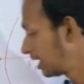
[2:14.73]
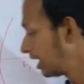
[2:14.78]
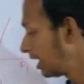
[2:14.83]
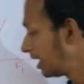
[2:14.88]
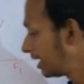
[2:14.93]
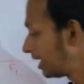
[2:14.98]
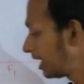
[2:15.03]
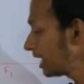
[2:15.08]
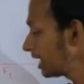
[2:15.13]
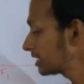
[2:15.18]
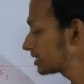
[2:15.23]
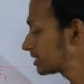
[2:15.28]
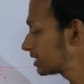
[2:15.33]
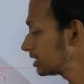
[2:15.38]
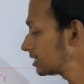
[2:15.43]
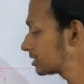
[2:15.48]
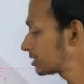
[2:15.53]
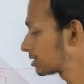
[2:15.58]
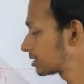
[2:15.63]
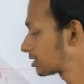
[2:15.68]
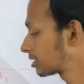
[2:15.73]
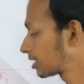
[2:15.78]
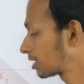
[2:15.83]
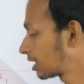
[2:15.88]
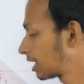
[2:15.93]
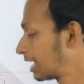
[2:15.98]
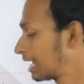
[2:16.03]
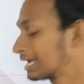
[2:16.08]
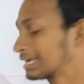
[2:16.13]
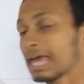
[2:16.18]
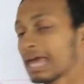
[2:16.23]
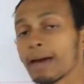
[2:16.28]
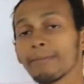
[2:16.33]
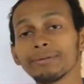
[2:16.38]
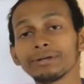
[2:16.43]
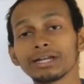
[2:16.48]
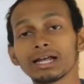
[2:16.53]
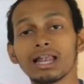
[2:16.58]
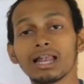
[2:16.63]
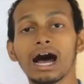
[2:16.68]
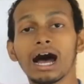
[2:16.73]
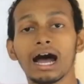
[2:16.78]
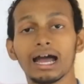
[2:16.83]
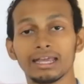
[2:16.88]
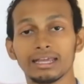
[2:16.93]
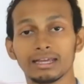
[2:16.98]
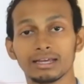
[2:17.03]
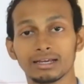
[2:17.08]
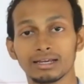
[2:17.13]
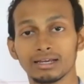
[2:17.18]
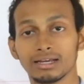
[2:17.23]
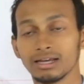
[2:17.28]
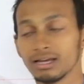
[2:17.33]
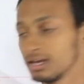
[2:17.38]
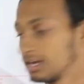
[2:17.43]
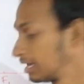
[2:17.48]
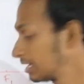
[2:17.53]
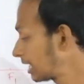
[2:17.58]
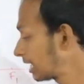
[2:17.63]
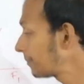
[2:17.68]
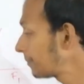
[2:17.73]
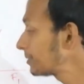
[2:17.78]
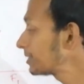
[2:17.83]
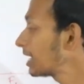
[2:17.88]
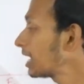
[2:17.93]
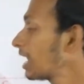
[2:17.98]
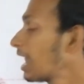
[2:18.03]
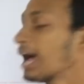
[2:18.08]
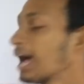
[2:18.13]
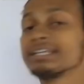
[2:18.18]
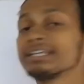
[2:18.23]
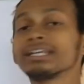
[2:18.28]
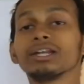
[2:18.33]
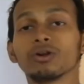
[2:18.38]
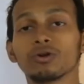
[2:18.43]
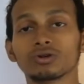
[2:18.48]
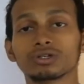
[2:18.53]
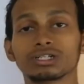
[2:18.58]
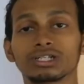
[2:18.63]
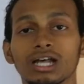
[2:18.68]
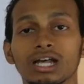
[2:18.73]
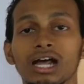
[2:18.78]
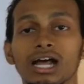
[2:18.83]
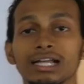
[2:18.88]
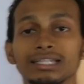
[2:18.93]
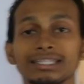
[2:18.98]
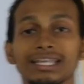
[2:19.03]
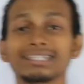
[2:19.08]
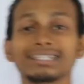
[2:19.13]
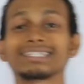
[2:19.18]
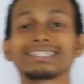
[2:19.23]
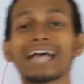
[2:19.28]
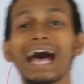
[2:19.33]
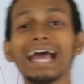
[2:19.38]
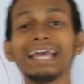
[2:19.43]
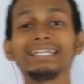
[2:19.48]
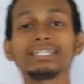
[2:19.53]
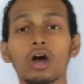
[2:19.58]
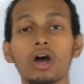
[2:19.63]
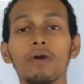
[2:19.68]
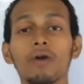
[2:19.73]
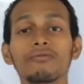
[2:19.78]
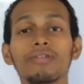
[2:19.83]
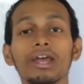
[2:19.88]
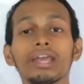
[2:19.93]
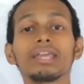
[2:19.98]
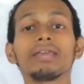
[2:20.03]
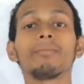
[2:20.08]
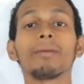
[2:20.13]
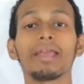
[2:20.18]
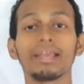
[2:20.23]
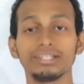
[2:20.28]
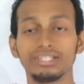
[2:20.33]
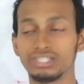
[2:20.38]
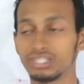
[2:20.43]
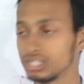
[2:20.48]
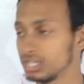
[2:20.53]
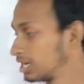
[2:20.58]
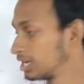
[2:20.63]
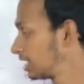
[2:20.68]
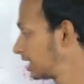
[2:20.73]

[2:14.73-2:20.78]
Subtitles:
Next is capital I. Capital I denotes the size of the image.